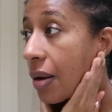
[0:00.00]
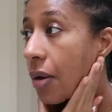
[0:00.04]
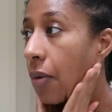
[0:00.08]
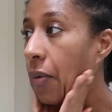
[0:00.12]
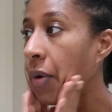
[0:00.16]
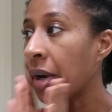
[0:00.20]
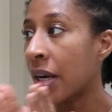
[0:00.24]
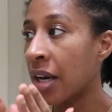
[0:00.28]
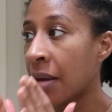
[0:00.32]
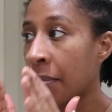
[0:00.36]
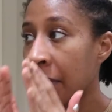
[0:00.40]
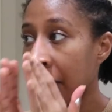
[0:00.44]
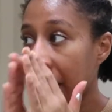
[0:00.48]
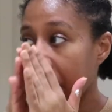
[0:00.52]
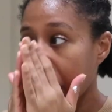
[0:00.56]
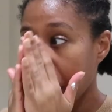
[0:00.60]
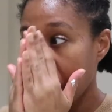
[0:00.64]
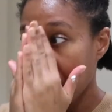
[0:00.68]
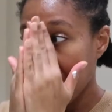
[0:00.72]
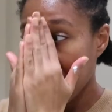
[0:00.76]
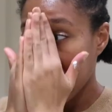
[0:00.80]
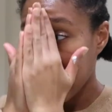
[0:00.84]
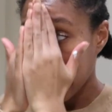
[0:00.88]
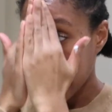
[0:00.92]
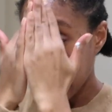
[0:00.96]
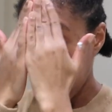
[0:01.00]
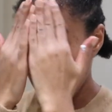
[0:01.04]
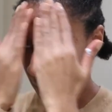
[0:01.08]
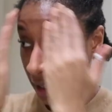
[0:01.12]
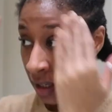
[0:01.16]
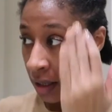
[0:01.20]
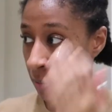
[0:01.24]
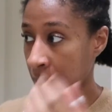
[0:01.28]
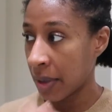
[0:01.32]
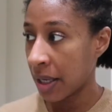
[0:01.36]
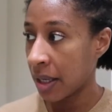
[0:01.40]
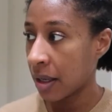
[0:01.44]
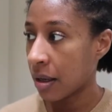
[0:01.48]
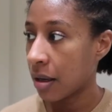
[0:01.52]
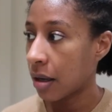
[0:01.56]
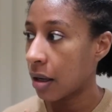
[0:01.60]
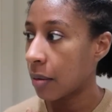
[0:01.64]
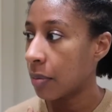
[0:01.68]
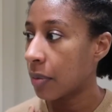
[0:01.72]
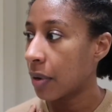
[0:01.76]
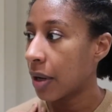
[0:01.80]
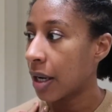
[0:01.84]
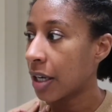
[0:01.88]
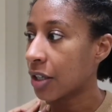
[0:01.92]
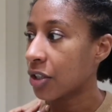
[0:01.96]
I'm not wearing any
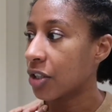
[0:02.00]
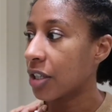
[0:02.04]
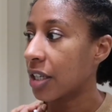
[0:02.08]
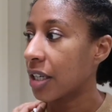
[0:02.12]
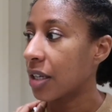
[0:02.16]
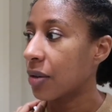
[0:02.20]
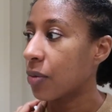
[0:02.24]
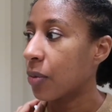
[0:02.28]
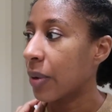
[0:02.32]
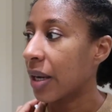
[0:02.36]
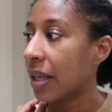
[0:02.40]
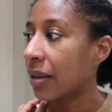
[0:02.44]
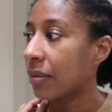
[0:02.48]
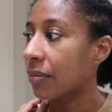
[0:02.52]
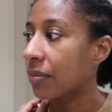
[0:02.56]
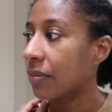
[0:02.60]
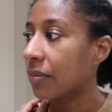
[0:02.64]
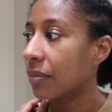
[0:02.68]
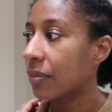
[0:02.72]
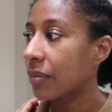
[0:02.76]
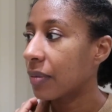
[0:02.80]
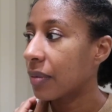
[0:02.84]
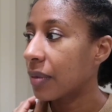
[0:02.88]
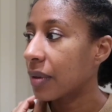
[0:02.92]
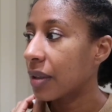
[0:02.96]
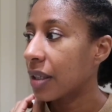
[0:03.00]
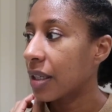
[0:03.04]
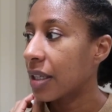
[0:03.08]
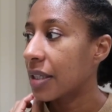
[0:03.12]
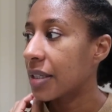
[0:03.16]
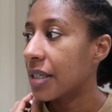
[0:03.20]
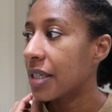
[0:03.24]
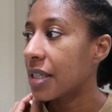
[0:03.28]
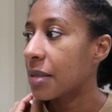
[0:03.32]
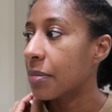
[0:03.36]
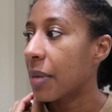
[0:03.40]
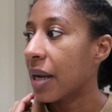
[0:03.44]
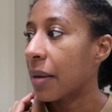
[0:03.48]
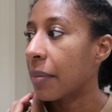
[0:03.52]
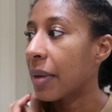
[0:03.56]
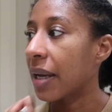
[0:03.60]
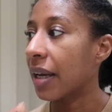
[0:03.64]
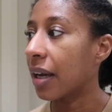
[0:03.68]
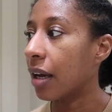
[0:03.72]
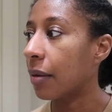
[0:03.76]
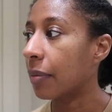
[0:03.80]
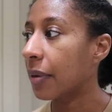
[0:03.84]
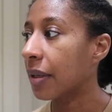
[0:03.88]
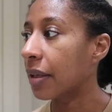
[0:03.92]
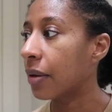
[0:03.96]
makeup, actually, well, it is my
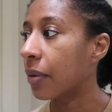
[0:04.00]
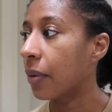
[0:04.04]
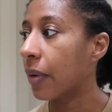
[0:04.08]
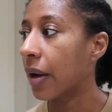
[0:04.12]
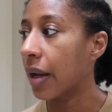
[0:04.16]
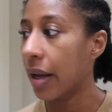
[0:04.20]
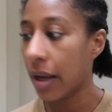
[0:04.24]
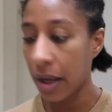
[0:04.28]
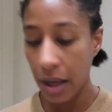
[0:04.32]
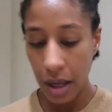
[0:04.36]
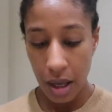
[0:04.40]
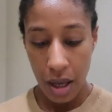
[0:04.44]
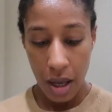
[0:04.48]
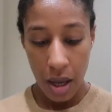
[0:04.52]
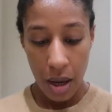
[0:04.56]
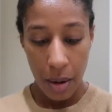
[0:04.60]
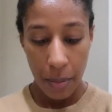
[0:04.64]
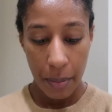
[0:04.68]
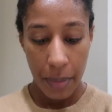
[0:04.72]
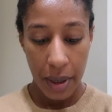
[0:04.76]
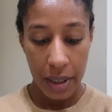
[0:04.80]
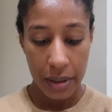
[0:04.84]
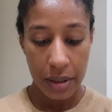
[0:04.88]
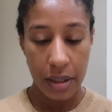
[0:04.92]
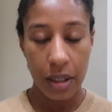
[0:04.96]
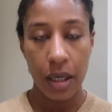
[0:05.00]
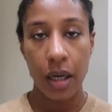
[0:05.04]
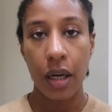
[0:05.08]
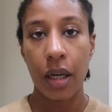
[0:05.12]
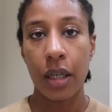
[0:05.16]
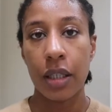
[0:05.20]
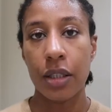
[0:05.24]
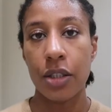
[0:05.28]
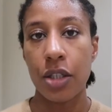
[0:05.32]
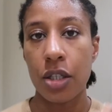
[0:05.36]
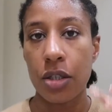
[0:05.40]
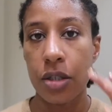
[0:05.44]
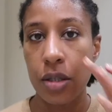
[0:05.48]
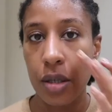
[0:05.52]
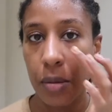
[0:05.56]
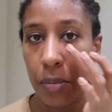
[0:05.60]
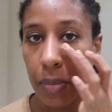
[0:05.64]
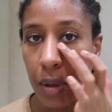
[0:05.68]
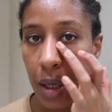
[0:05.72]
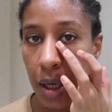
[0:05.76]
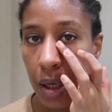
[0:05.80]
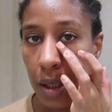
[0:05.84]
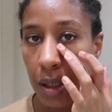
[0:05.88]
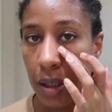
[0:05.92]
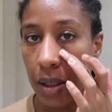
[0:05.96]
makeup in a way, but I just
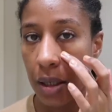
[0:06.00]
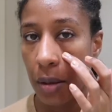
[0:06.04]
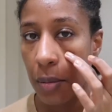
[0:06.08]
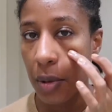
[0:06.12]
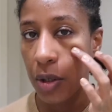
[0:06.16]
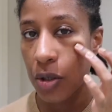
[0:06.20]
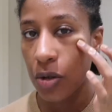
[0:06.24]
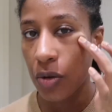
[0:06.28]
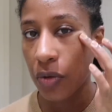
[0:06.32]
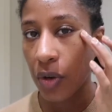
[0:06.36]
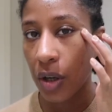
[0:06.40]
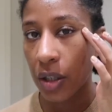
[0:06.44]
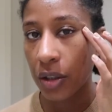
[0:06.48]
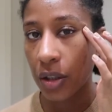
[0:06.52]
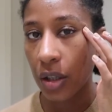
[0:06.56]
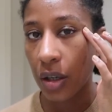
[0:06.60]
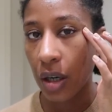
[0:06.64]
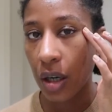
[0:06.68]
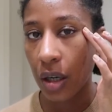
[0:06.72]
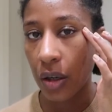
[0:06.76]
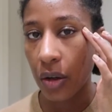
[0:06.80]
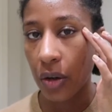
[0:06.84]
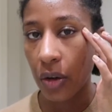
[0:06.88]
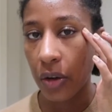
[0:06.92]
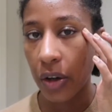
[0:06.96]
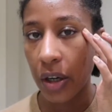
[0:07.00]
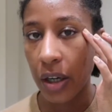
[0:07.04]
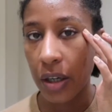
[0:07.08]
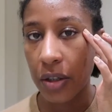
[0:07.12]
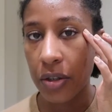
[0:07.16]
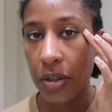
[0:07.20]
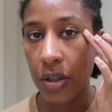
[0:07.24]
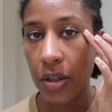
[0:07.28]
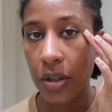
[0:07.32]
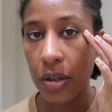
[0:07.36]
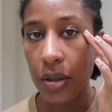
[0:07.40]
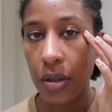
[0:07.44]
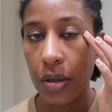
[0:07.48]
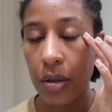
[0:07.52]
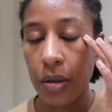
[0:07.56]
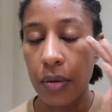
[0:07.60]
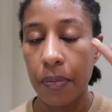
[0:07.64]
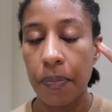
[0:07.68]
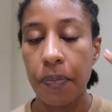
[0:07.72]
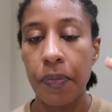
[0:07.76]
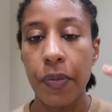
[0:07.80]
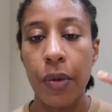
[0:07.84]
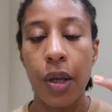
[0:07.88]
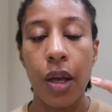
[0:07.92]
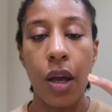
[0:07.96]
apply a little bit of under eye corrector
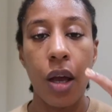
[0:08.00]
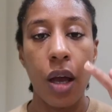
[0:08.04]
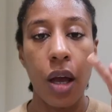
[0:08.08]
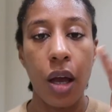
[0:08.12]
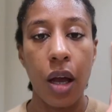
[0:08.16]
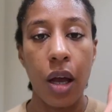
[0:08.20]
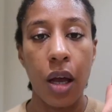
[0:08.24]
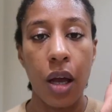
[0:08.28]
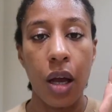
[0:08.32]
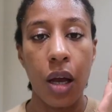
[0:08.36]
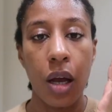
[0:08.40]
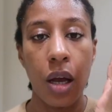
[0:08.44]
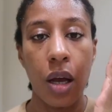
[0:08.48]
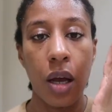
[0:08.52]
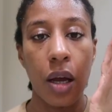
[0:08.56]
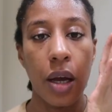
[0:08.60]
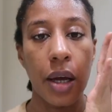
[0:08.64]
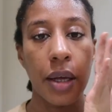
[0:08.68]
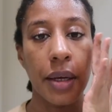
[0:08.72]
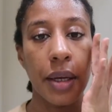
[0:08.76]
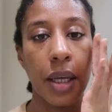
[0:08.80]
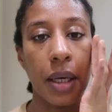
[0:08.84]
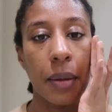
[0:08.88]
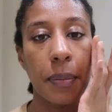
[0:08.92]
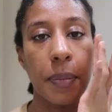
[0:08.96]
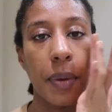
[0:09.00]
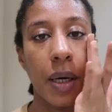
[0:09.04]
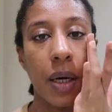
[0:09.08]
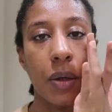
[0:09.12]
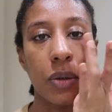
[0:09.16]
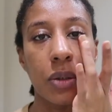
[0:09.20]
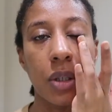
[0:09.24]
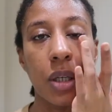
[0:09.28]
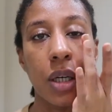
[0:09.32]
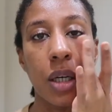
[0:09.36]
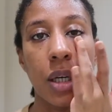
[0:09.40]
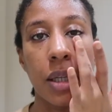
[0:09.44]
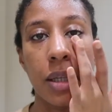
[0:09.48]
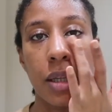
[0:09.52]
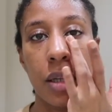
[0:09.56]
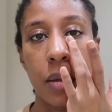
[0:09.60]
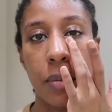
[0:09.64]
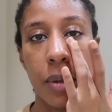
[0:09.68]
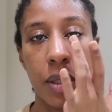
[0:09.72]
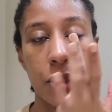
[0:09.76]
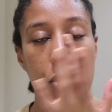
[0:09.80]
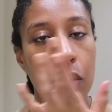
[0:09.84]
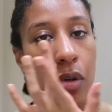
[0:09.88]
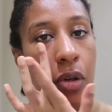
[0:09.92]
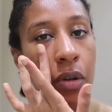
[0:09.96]
and I powder a little
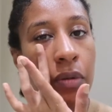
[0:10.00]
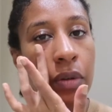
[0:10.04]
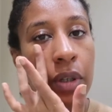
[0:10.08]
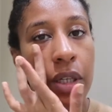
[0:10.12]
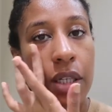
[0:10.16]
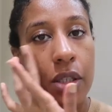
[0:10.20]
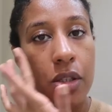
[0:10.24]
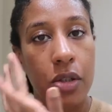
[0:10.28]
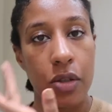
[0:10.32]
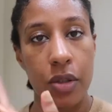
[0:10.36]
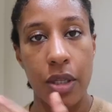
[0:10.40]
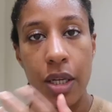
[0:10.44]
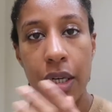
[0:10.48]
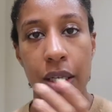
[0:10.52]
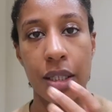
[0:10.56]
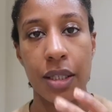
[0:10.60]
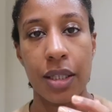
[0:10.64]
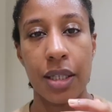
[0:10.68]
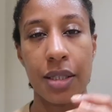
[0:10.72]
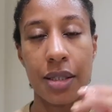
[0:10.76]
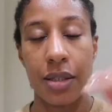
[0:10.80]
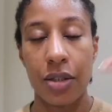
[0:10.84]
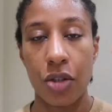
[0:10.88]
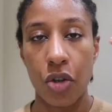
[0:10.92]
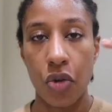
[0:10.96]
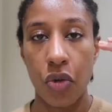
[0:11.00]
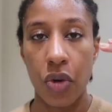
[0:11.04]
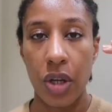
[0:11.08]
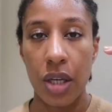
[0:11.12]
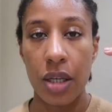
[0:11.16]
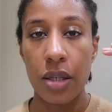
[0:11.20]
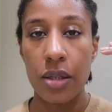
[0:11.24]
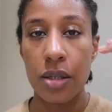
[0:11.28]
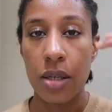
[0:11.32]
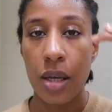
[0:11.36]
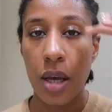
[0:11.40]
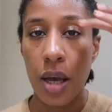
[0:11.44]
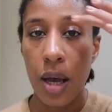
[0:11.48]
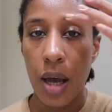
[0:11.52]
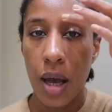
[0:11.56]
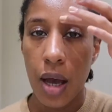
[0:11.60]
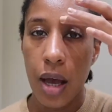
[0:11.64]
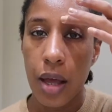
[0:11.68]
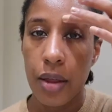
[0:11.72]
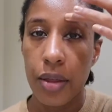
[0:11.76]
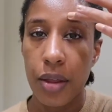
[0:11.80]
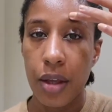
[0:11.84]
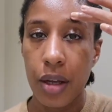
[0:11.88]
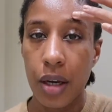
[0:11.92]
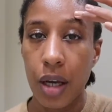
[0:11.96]
bit over it so that it doesn't crease,
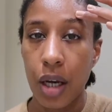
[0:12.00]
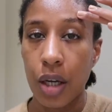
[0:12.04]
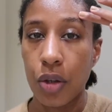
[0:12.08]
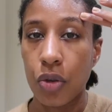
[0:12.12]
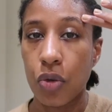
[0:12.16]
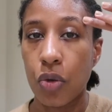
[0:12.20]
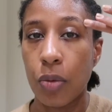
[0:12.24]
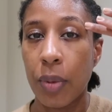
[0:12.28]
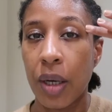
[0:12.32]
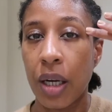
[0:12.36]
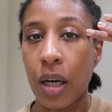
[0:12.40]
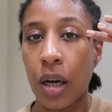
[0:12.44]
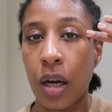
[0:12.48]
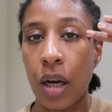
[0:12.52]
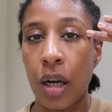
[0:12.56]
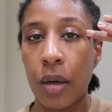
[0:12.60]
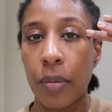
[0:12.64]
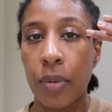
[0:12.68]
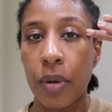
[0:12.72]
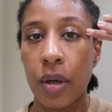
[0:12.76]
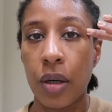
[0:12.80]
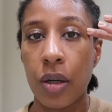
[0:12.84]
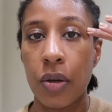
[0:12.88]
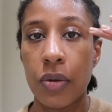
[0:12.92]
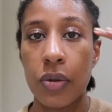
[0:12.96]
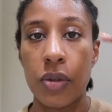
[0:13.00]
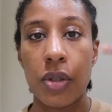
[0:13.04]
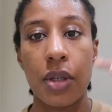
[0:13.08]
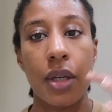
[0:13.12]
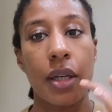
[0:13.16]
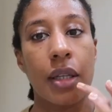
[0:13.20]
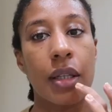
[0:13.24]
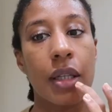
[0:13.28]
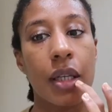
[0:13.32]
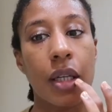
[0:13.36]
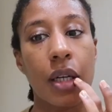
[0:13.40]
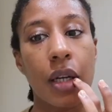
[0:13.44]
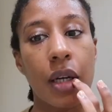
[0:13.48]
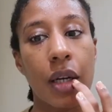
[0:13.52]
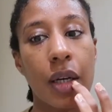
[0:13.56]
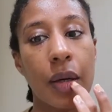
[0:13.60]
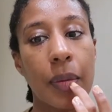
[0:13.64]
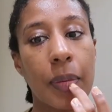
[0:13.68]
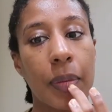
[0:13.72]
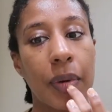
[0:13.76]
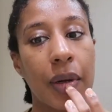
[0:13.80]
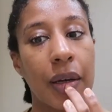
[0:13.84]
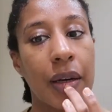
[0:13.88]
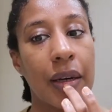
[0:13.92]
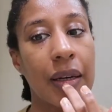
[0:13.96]
and then I do my eyebrows, and then I
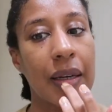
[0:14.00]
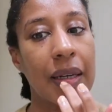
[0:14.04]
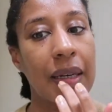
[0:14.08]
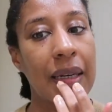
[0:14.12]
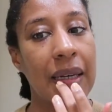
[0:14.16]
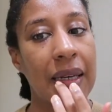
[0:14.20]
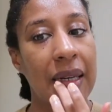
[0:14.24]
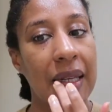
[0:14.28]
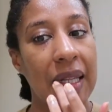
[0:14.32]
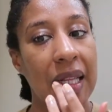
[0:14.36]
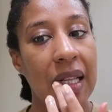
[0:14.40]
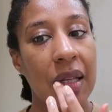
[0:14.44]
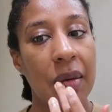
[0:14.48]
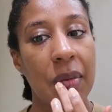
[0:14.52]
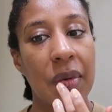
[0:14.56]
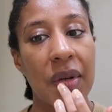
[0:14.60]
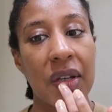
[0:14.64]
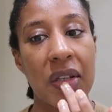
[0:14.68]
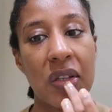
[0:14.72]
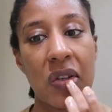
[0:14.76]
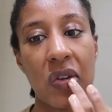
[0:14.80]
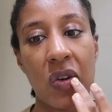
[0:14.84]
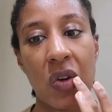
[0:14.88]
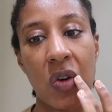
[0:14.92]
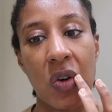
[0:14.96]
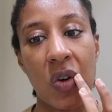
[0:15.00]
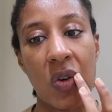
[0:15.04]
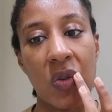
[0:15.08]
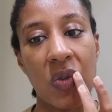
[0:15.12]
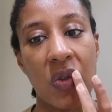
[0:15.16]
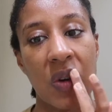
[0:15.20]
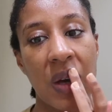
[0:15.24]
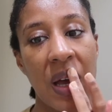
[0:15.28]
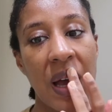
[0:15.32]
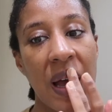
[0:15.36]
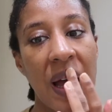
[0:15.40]
apply a little bit of